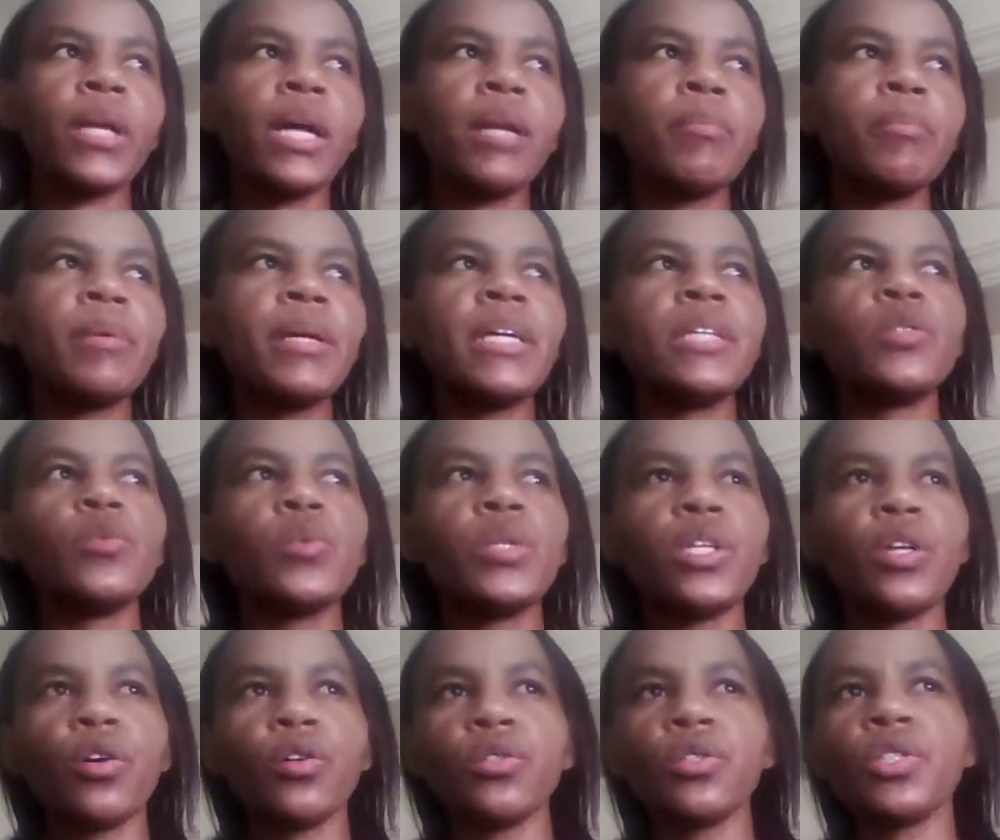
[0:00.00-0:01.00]
I remember as we
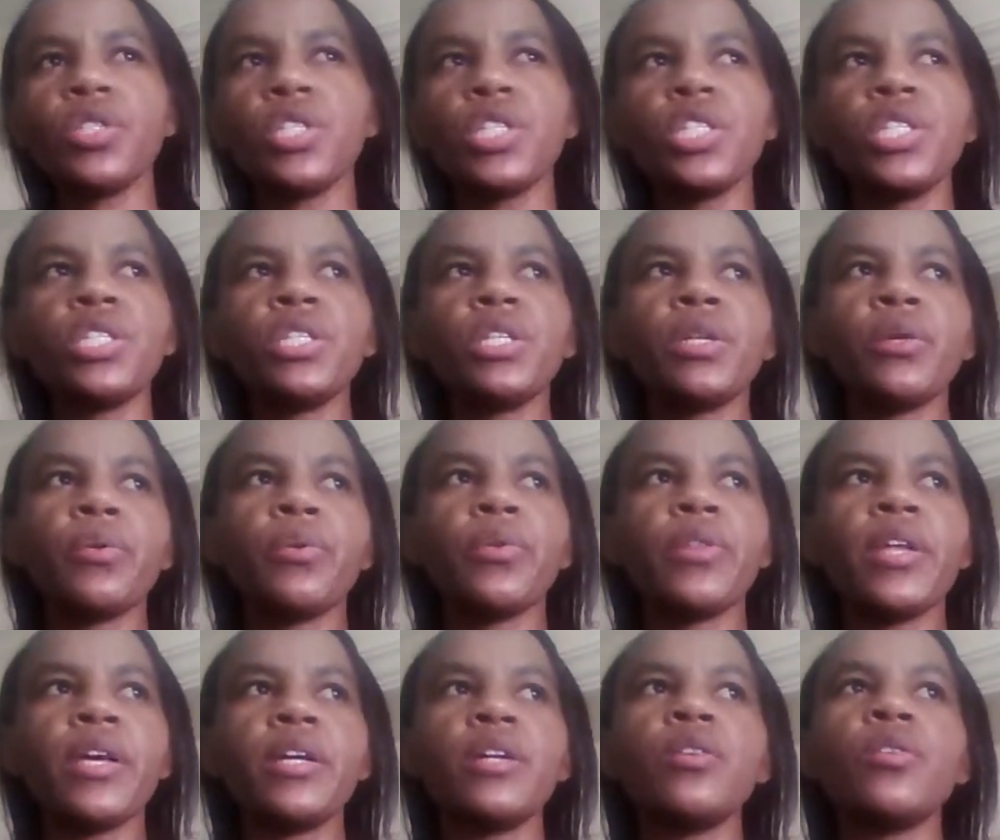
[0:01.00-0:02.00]
continue,
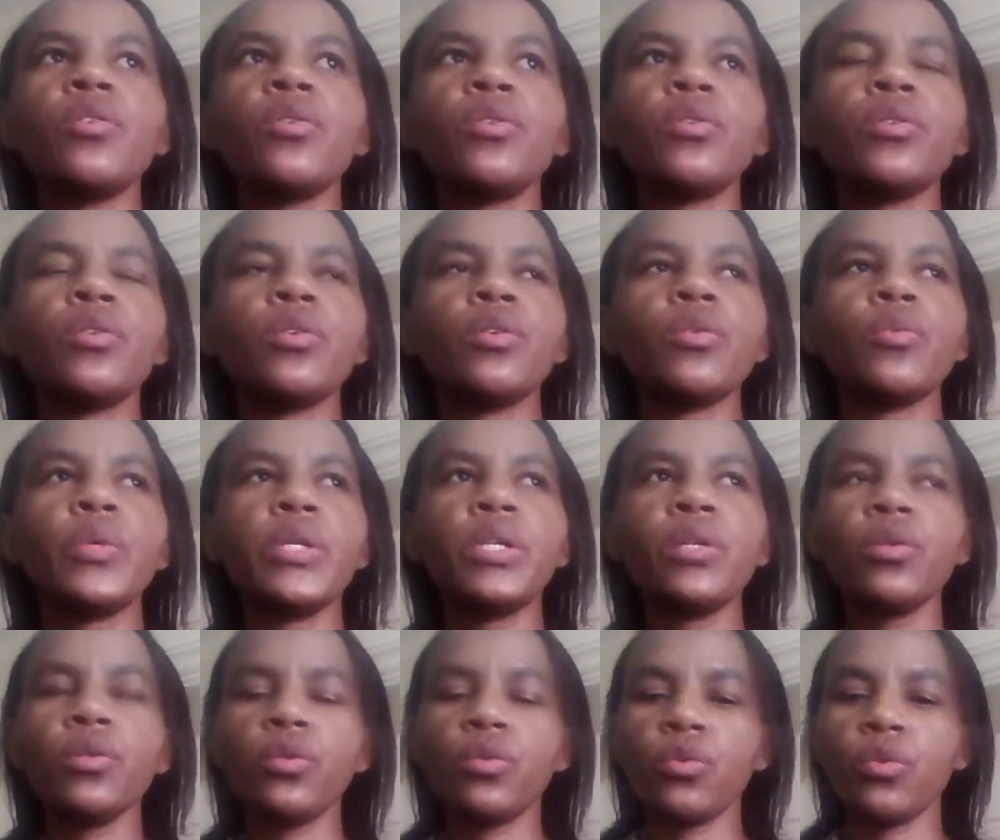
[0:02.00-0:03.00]
we go
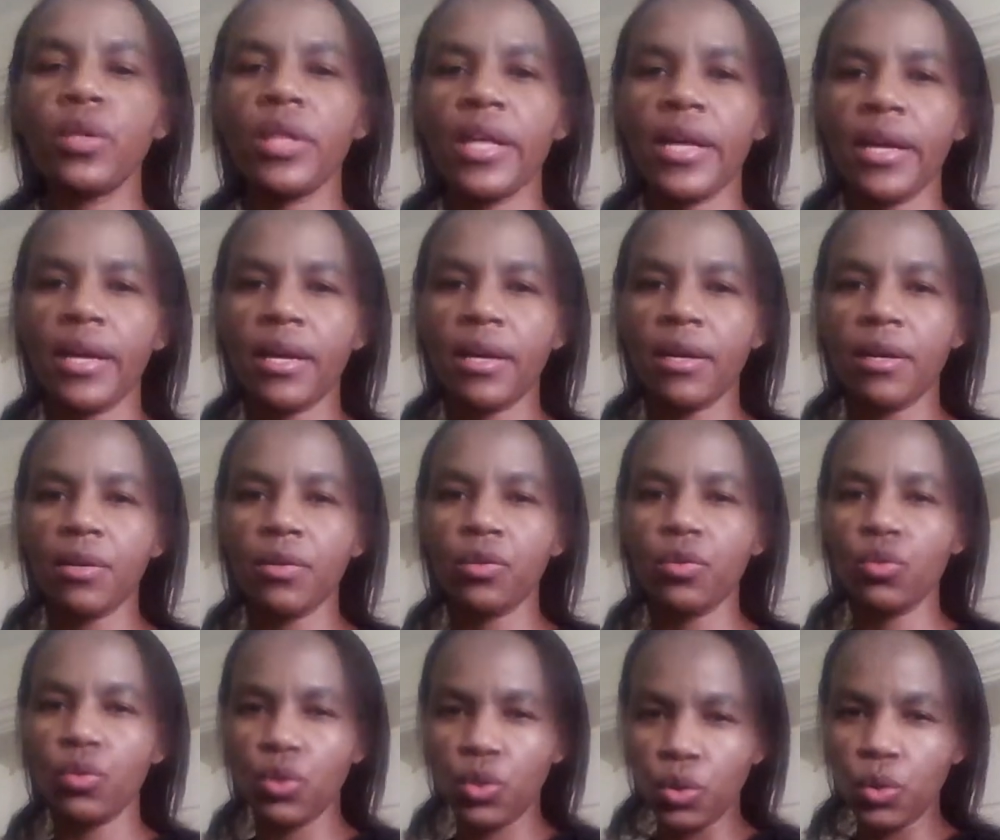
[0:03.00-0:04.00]

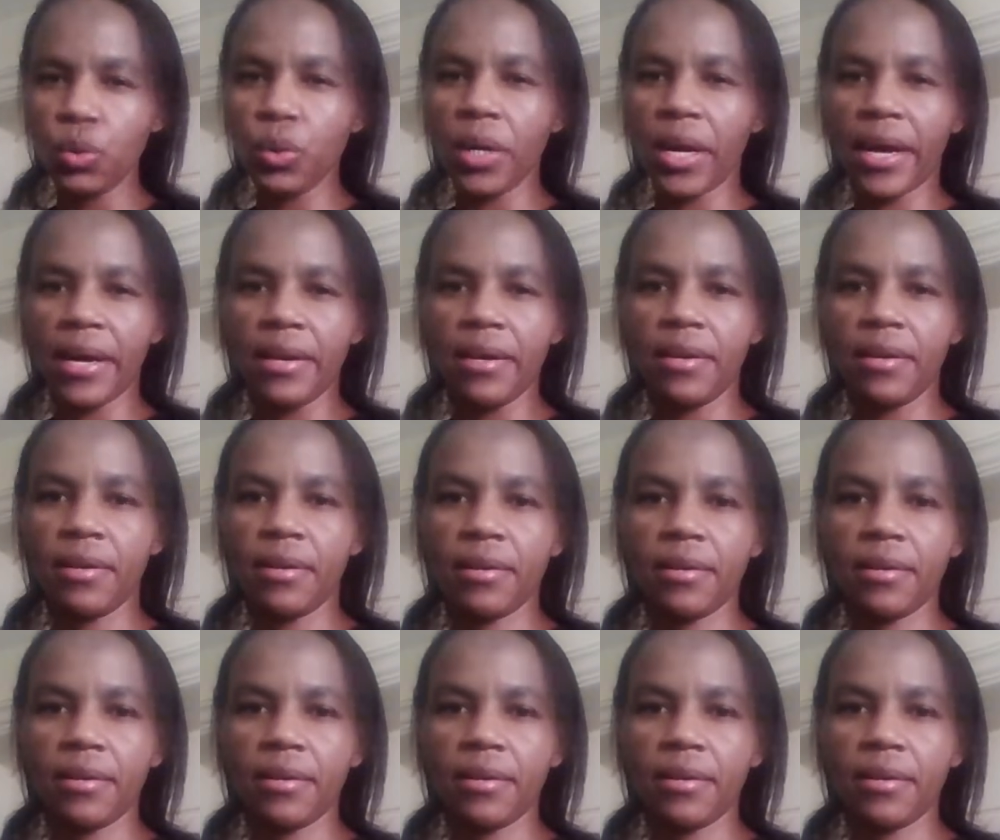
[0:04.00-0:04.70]
to Jurai.